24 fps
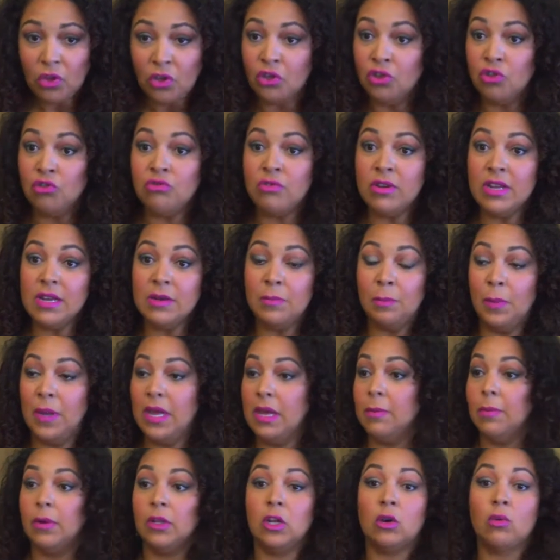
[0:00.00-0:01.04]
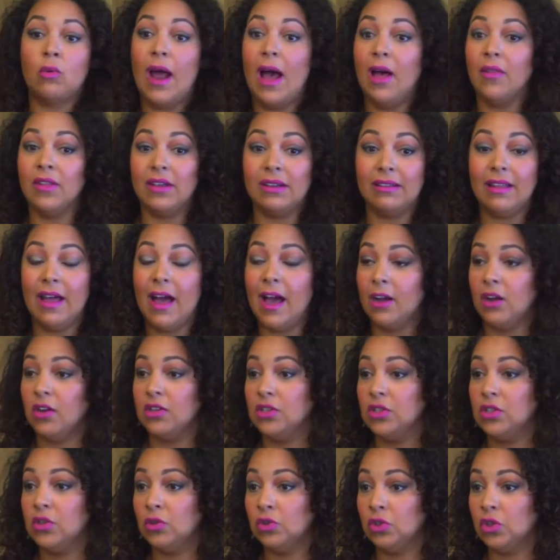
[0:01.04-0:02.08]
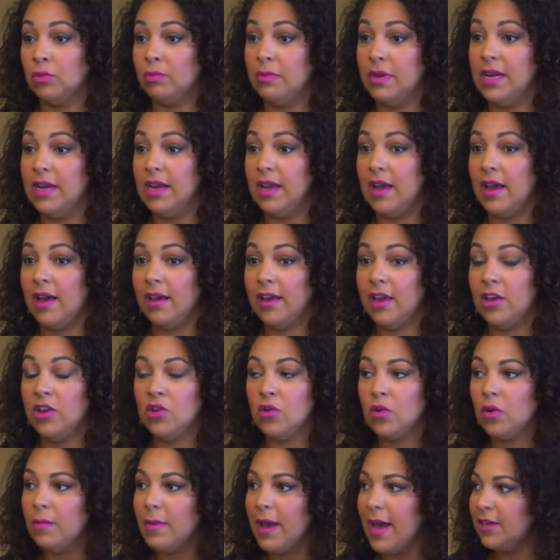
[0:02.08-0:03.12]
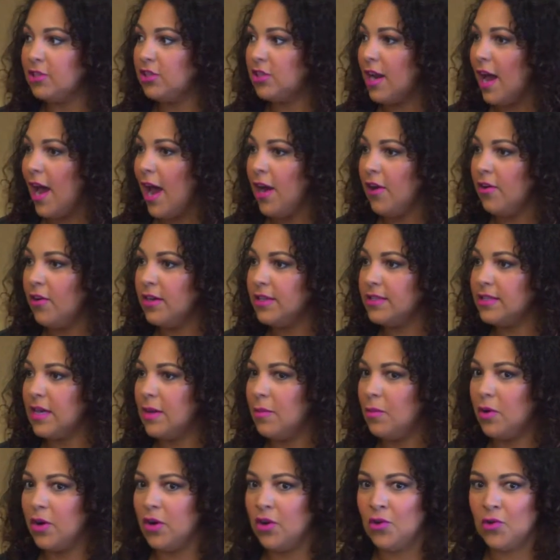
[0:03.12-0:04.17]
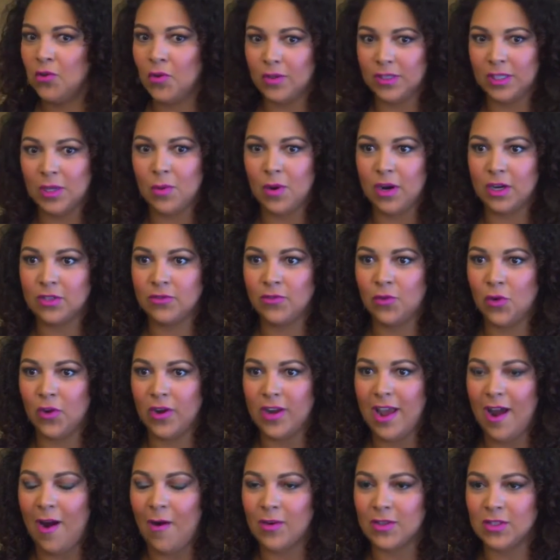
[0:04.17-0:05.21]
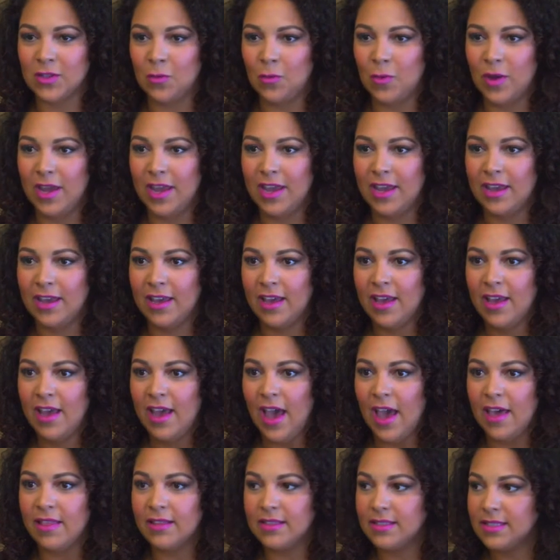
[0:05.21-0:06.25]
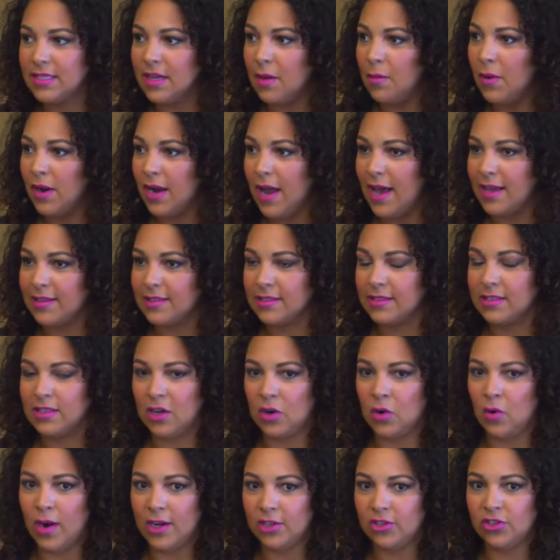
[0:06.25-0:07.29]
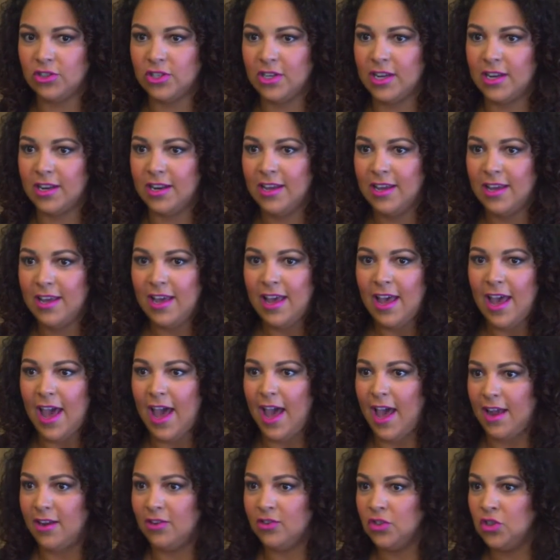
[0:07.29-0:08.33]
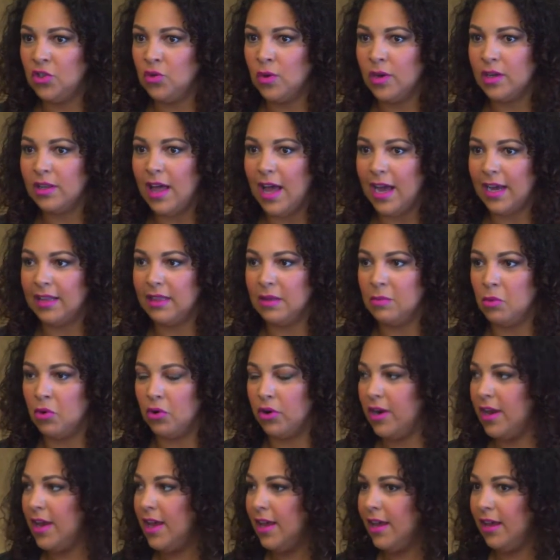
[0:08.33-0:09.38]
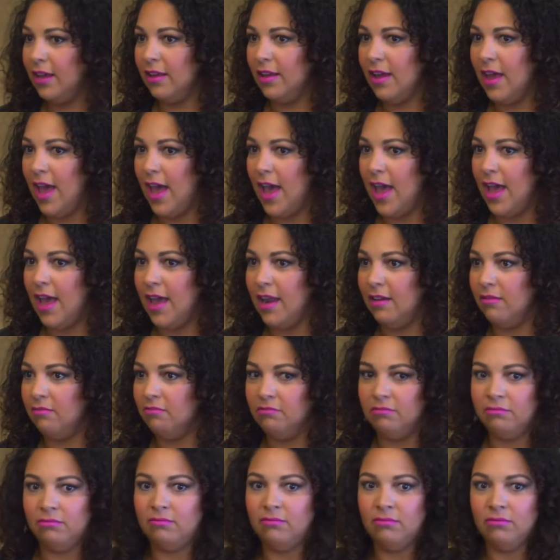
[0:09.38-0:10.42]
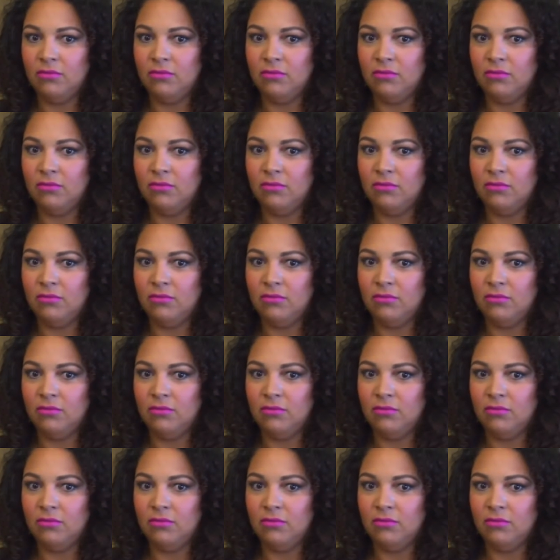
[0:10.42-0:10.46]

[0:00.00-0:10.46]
you need people around the clock on social media. Can you imagine hiring someone who only works 40 hours a week, and then someone asks a question at 2 o'clock in the morning, and